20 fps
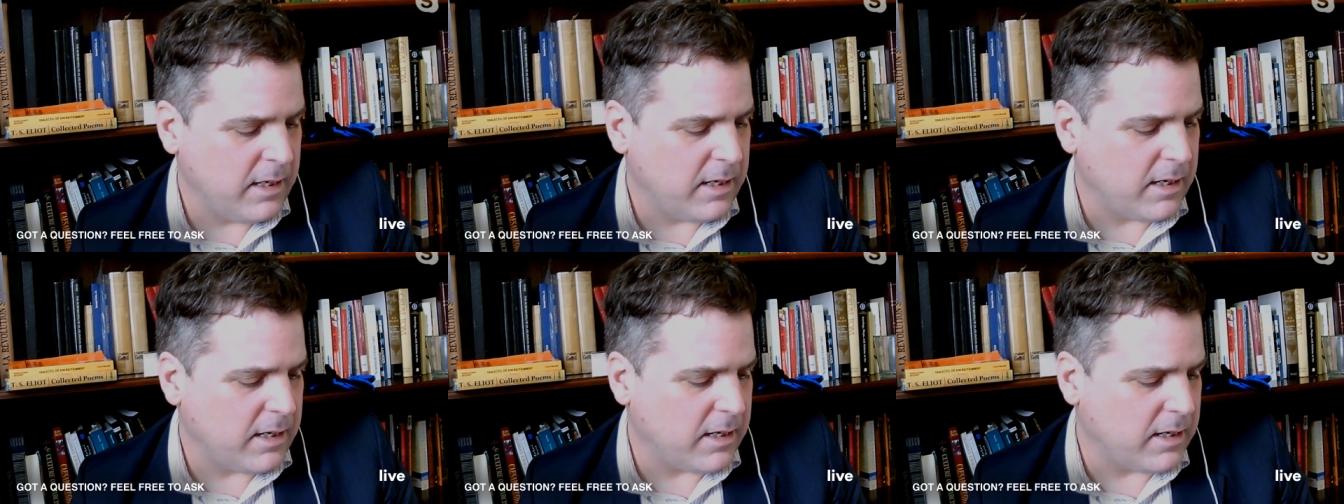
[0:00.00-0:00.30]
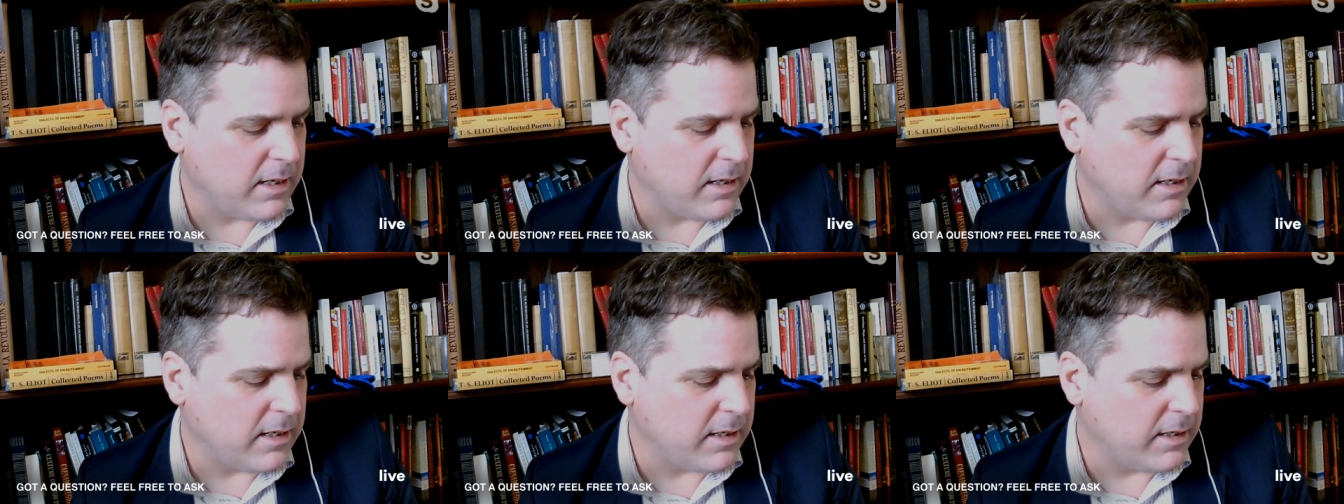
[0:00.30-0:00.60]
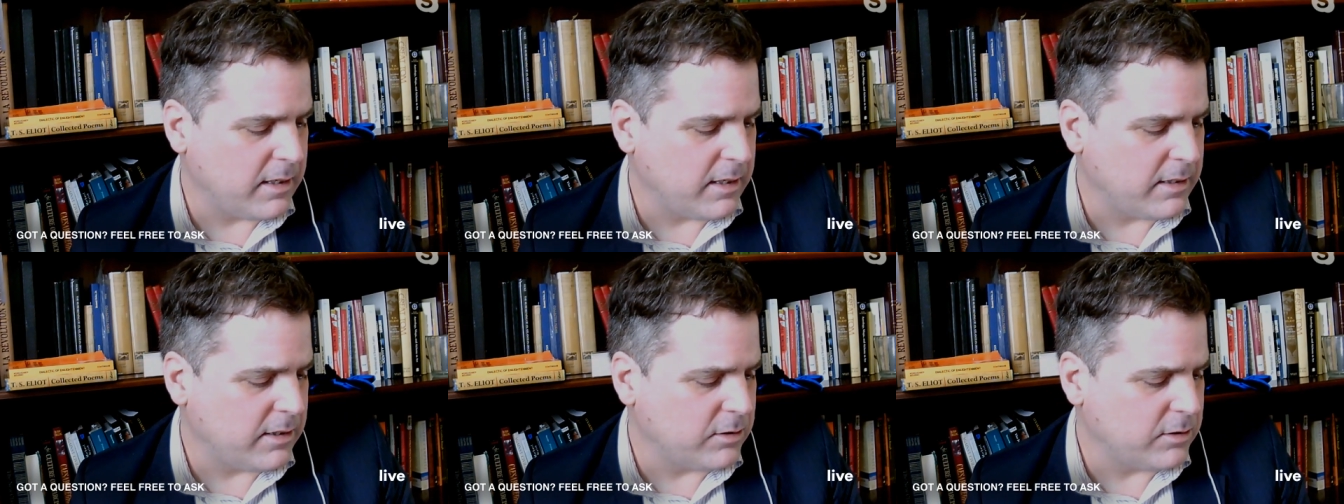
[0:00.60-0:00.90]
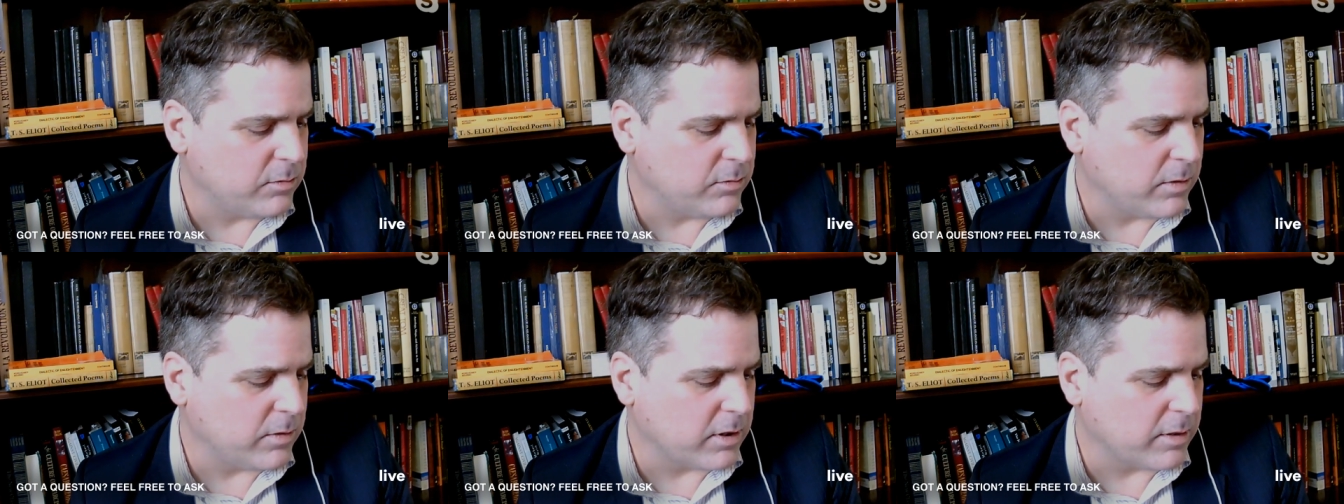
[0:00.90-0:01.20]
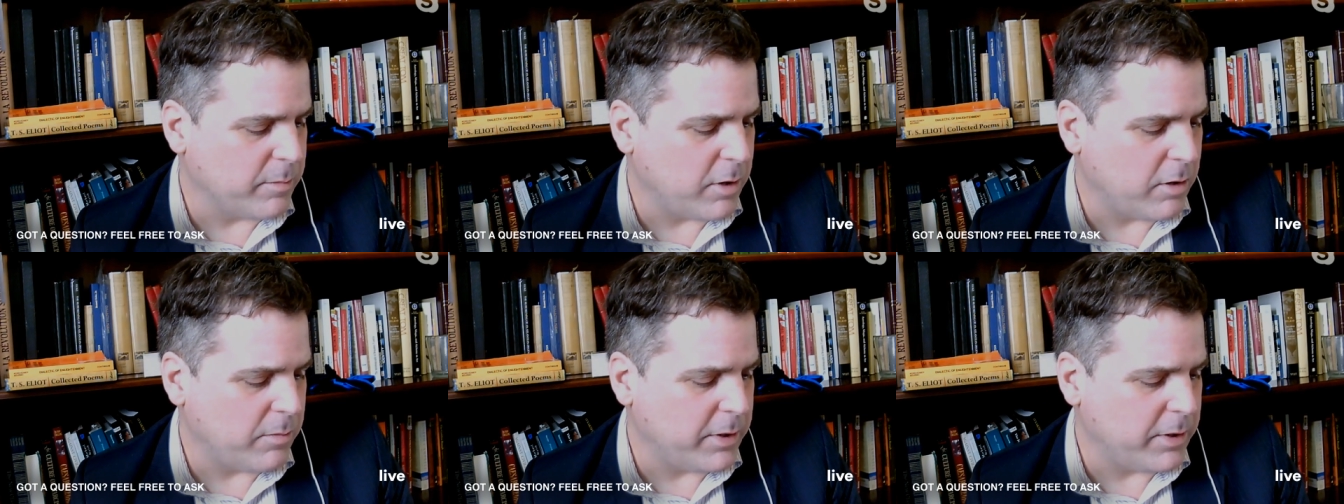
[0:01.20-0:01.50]
uh, and his
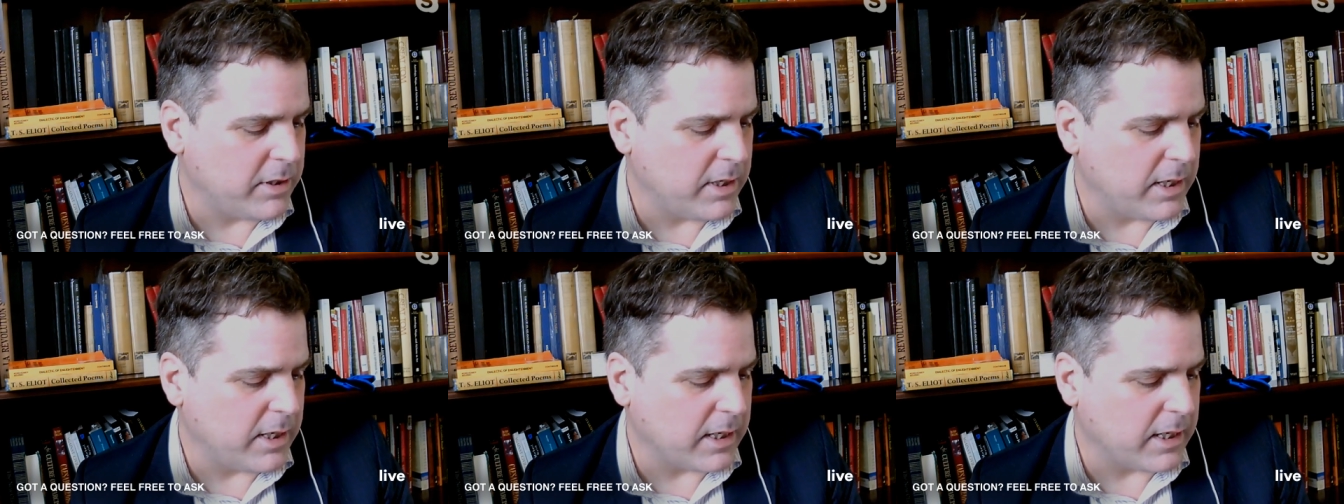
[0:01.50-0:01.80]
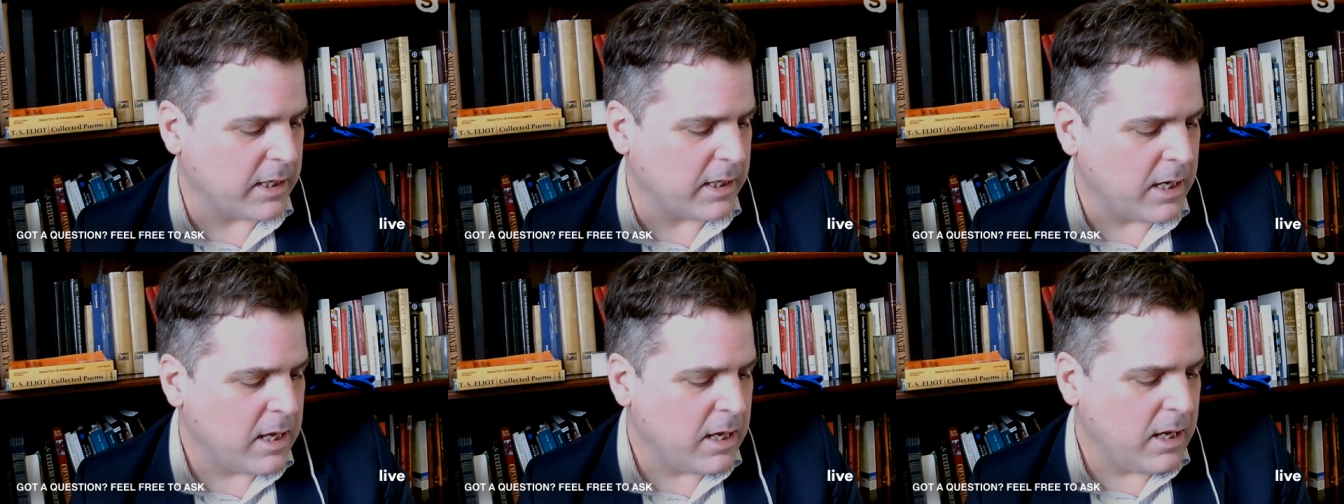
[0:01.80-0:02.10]
work Moby Dick?